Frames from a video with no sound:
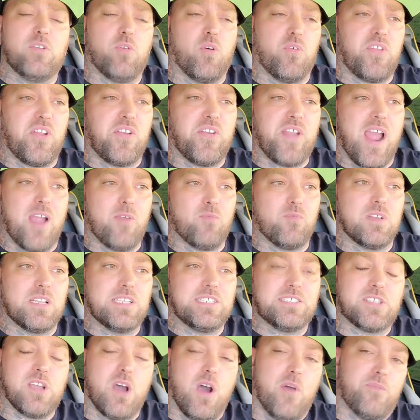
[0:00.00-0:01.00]
or they're not
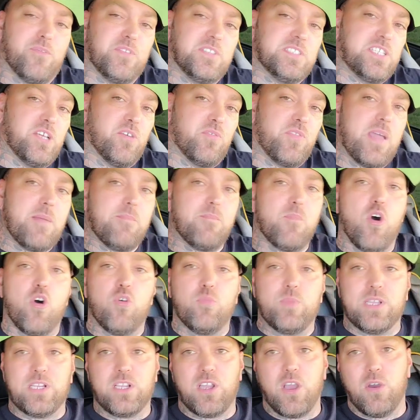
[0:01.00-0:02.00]
really tough until that
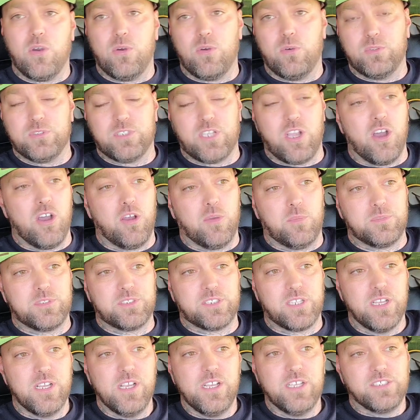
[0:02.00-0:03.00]
moment
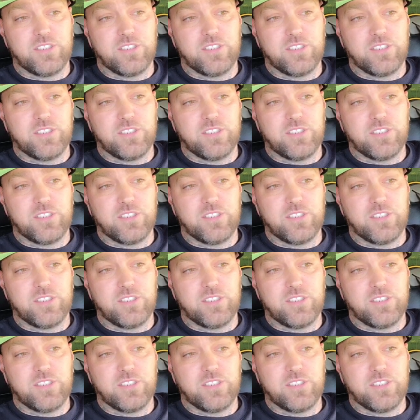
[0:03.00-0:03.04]
comes.